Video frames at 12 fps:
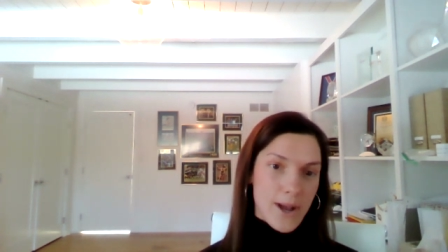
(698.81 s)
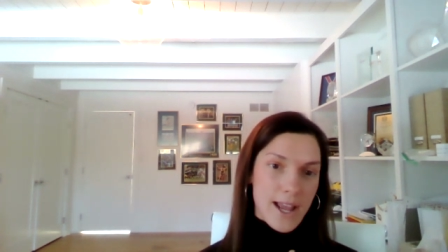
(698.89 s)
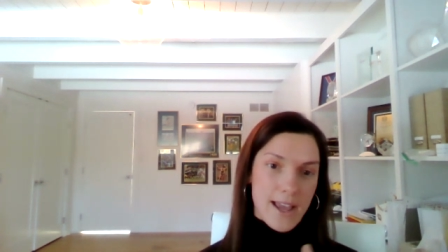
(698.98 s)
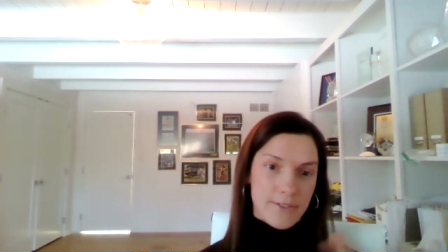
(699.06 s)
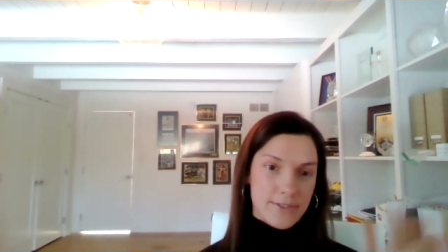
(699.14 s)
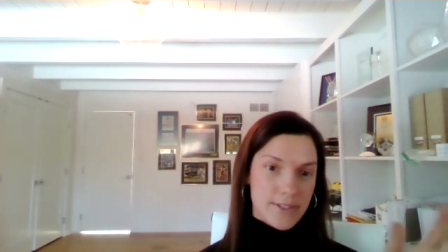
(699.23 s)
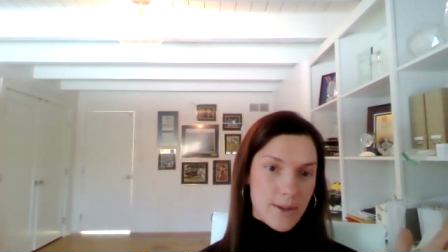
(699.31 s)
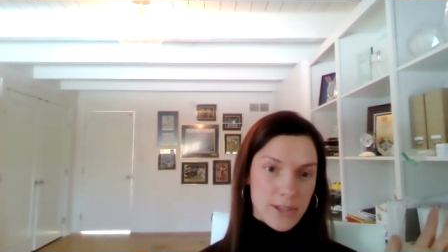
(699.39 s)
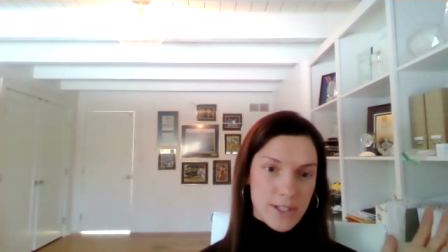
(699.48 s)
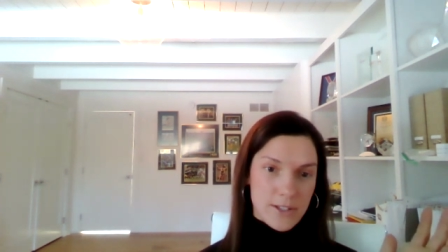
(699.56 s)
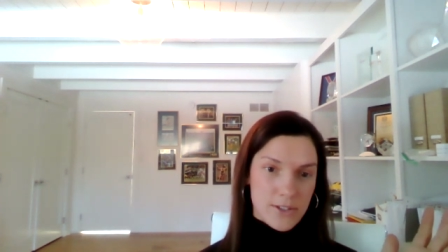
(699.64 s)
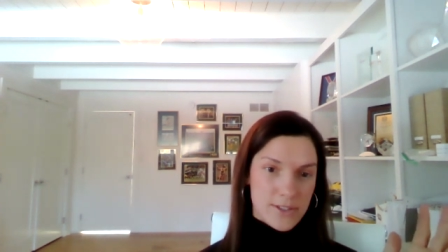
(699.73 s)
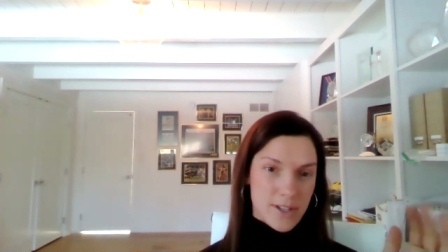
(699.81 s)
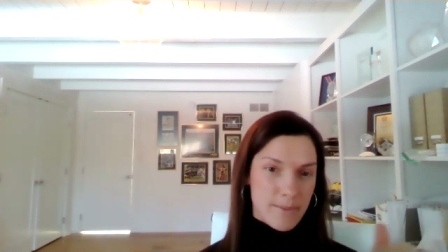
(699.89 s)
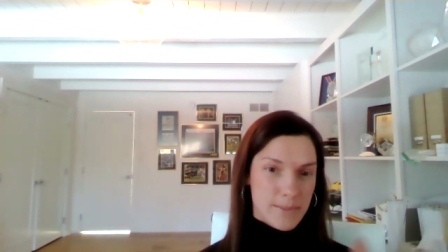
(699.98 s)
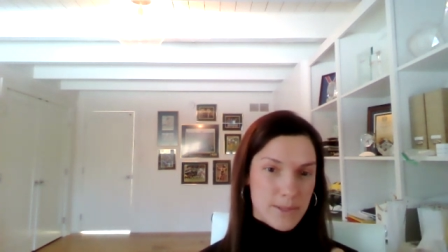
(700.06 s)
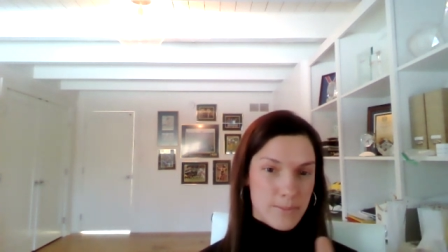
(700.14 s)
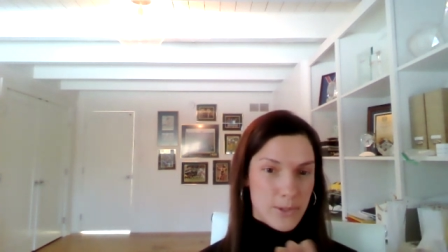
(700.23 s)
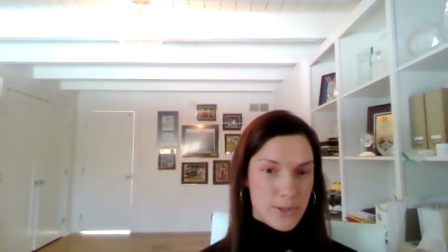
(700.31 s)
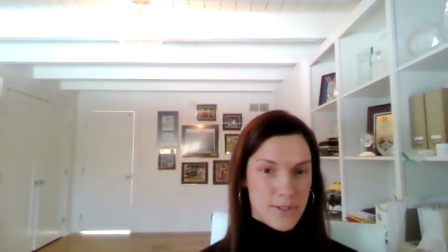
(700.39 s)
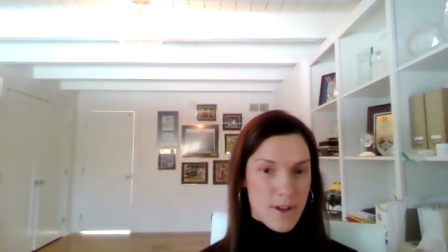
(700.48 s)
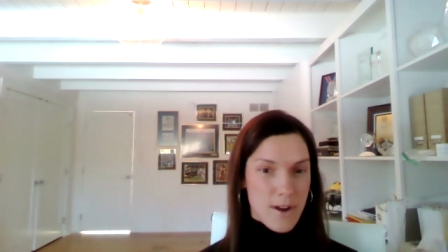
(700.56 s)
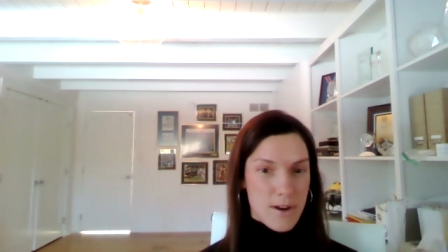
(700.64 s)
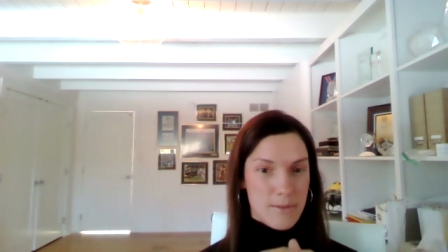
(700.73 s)
I have someone that just comes and puts
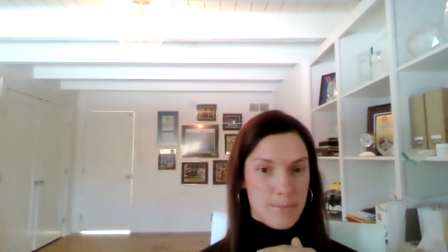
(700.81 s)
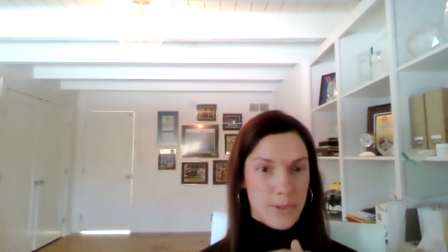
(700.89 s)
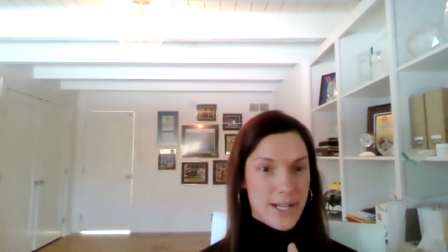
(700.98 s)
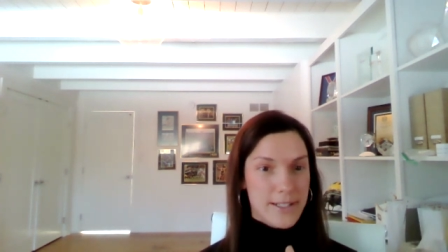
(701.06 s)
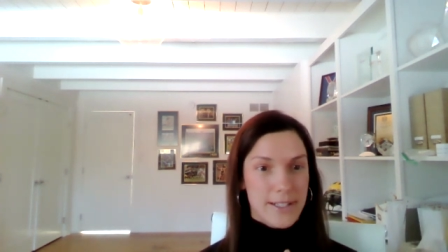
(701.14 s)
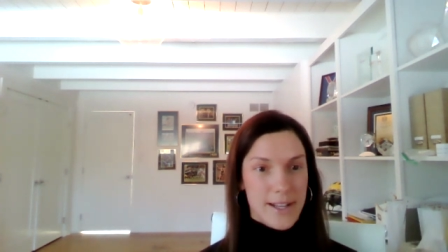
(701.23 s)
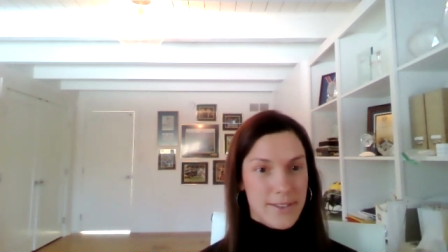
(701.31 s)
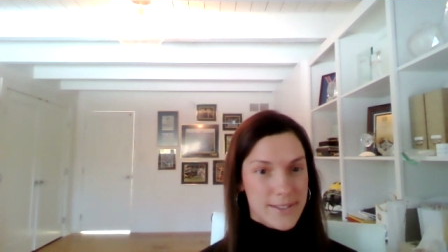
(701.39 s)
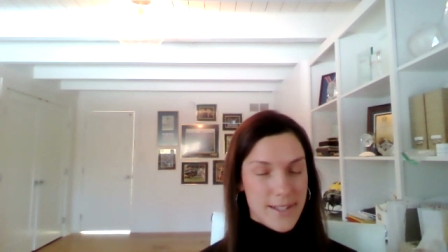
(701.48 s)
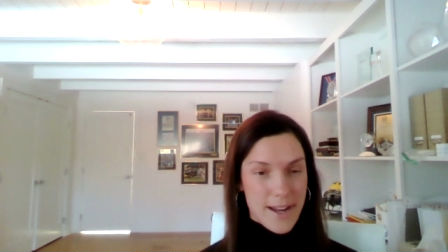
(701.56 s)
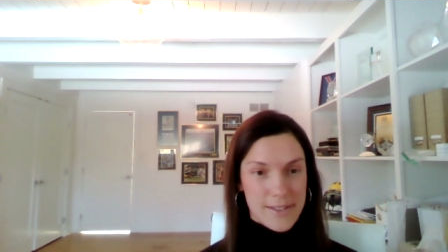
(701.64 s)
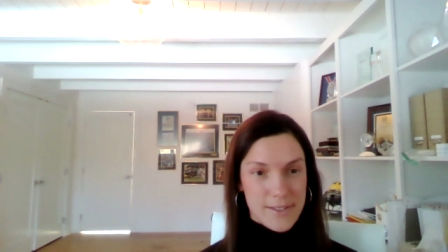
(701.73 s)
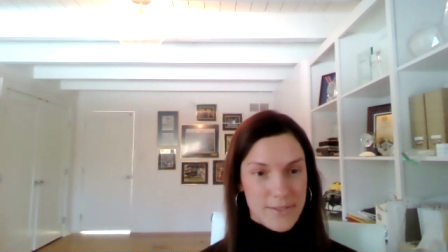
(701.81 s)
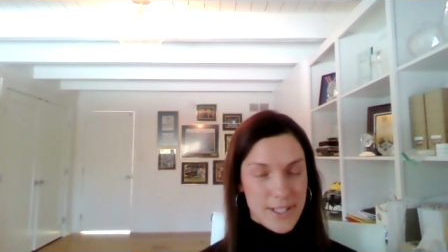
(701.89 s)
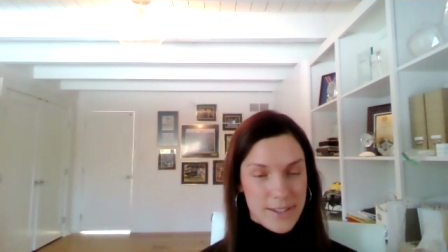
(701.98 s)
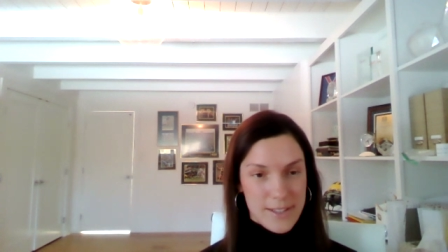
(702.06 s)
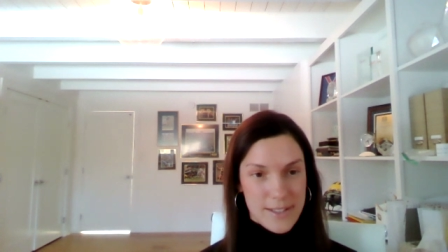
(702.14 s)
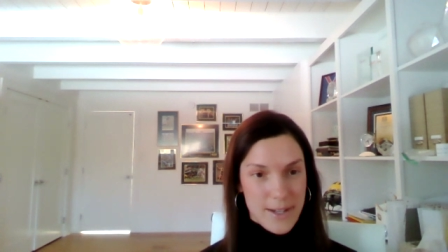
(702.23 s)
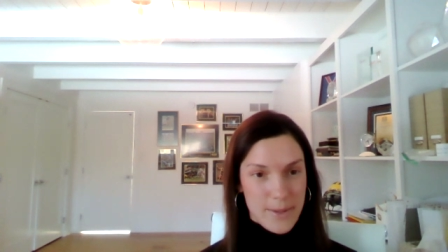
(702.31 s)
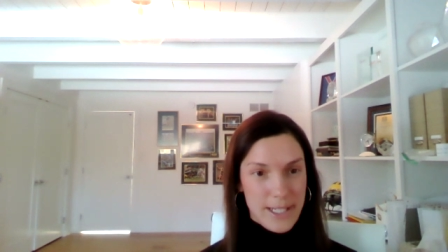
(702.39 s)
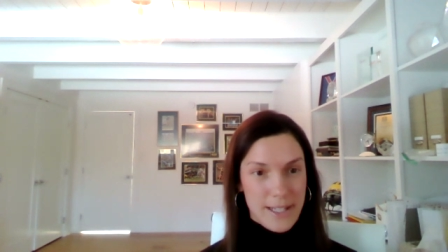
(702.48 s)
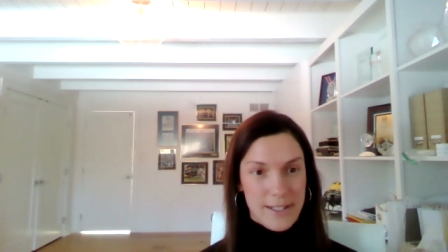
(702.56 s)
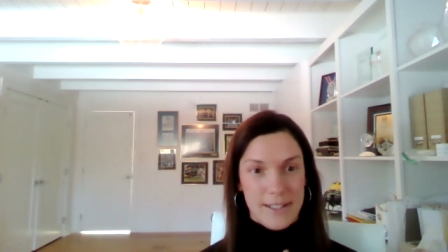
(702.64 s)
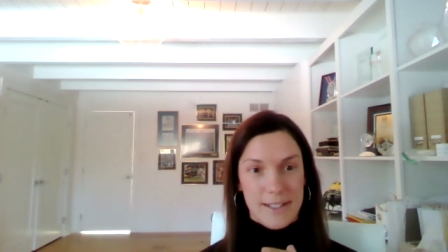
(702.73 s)
our branding on the sides of it the day we
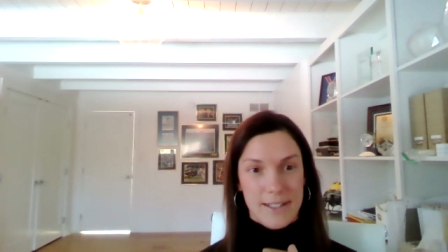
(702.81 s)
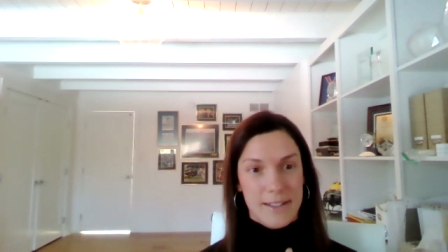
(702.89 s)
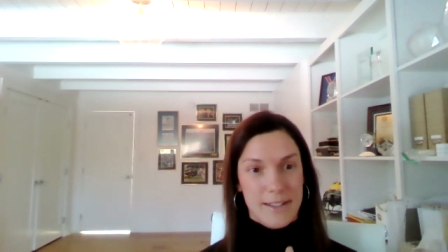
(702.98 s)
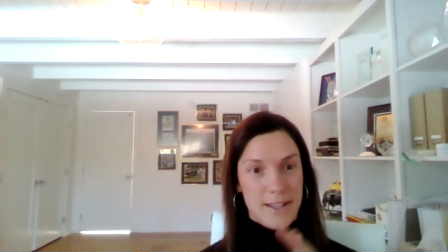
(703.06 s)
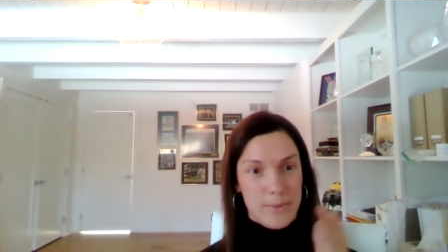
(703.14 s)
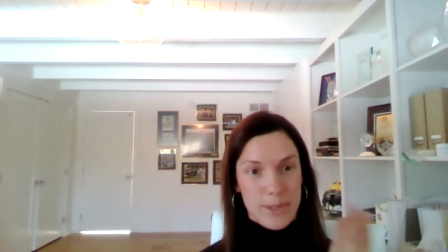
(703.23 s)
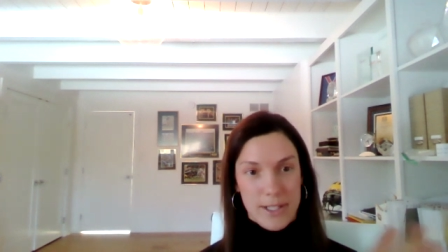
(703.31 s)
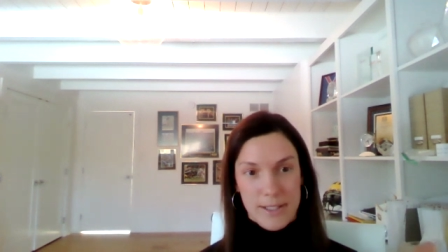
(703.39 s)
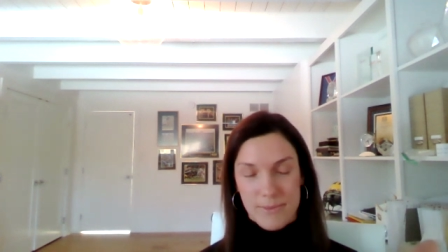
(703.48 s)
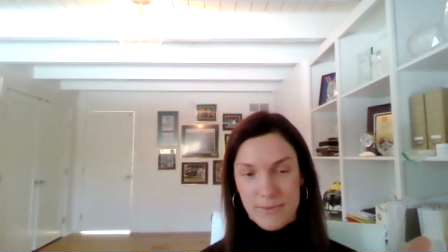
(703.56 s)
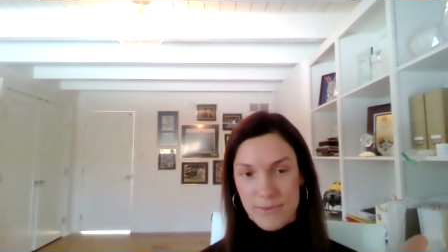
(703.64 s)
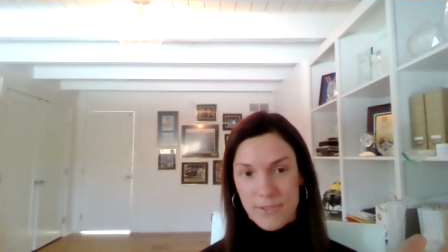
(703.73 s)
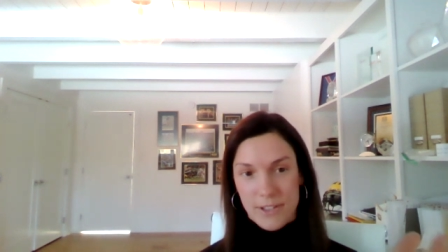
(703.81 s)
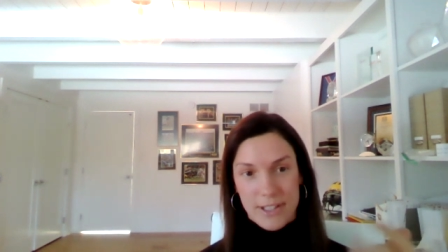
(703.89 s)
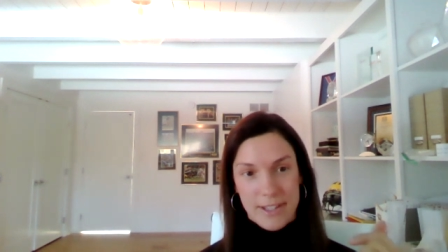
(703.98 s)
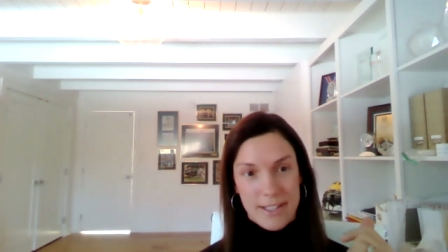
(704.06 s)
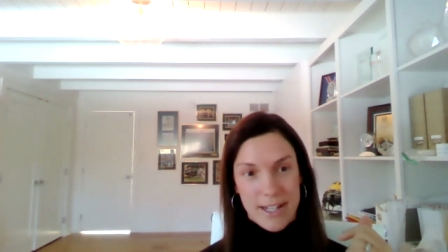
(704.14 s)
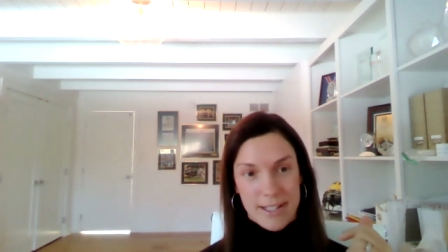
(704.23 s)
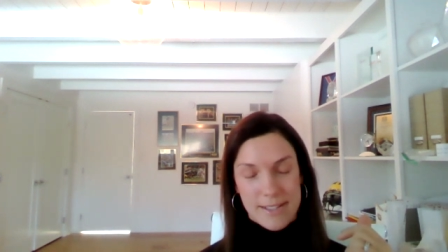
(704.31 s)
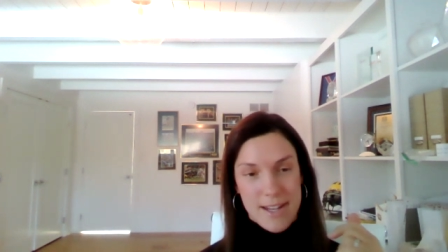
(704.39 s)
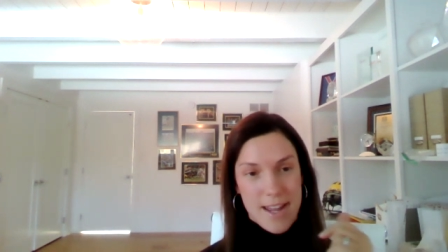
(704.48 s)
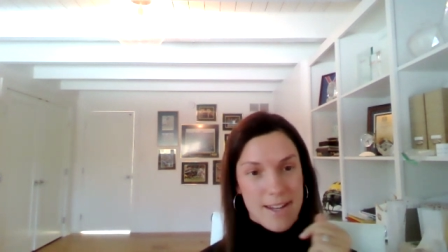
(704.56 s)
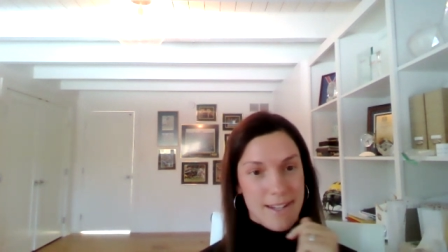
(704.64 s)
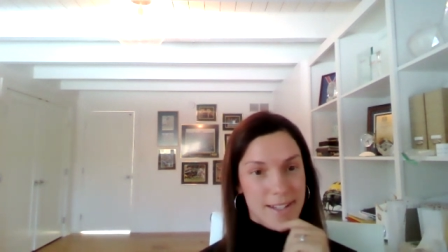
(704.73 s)
get it, and then we fill it the next
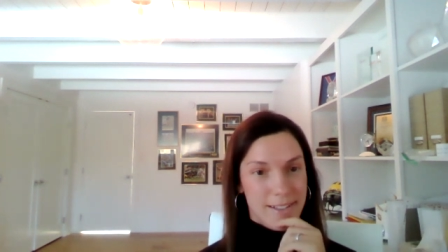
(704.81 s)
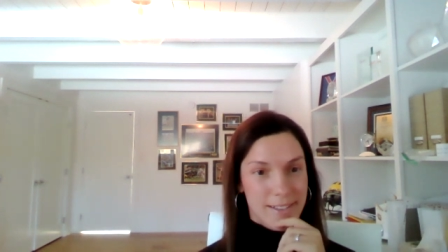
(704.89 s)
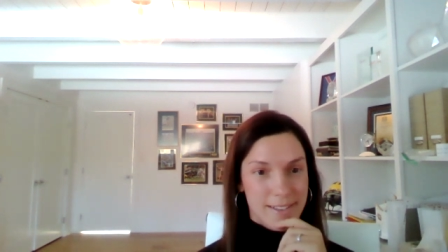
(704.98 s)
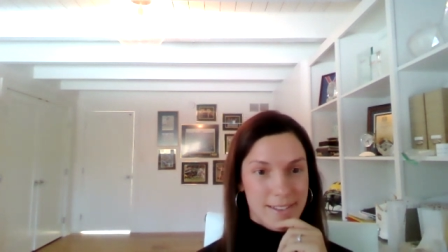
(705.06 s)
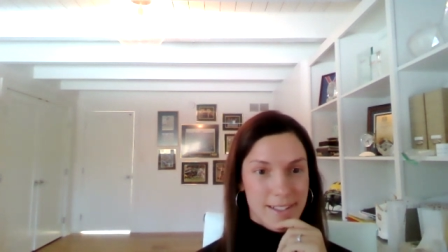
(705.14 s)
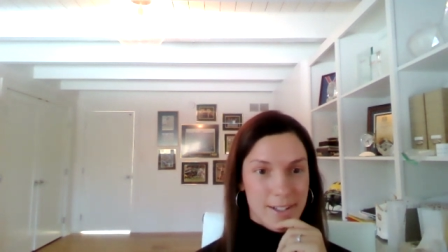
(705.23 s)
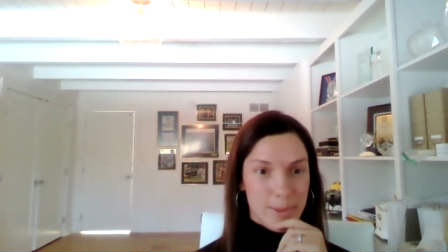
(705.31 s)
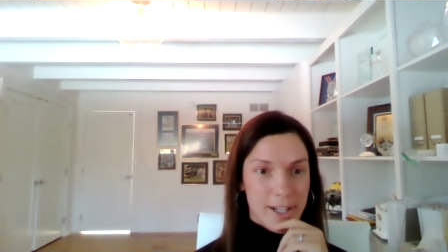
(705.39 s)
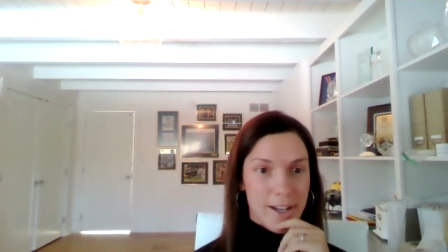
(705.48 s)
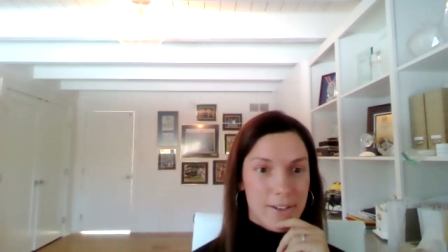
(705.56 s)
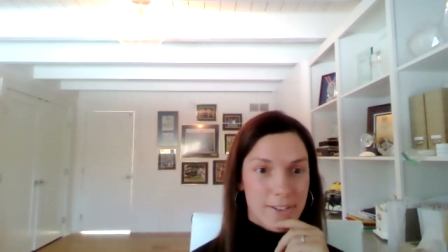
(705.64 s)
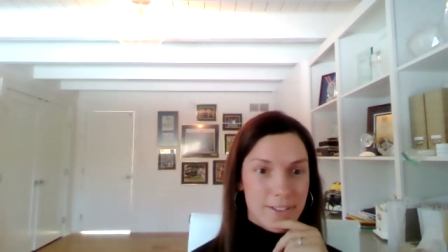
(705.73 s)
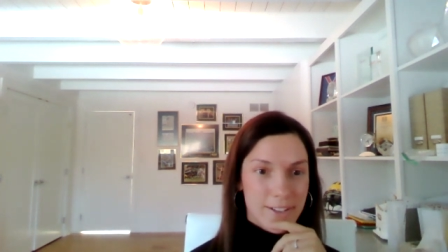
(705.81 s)
day, and there we go.